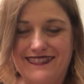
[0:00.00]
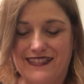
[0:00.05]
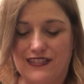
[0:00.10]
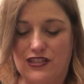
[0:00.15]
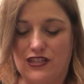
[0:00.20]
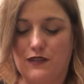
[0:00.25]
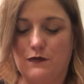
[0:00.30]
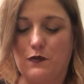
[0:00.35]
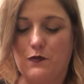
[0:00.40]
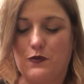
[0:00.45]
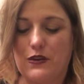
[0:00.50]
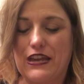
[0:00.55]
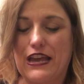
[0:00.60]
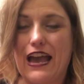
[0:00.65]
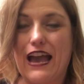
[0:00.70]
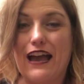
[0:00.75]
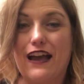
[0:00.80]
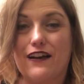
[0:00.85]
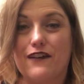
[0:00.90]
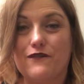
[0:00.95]
Let's see what we
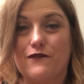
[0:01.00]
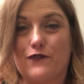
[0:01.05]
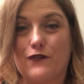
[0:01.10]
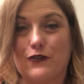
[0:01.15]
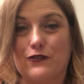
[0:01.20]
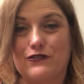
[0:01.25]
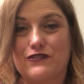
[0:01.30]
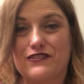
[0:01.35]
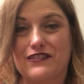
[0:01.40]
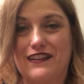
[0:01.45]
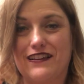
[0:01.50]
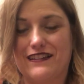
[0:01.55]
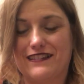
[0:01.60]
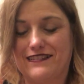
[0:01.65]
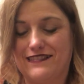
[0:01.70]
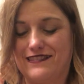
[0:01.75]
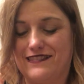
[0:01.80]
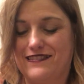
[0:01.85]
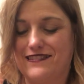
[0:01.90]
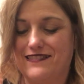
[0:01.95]
have for our
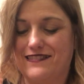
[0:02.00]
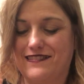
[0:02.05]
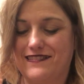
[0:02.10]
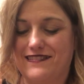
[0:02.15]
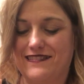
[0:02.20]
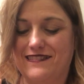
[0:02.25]
signs.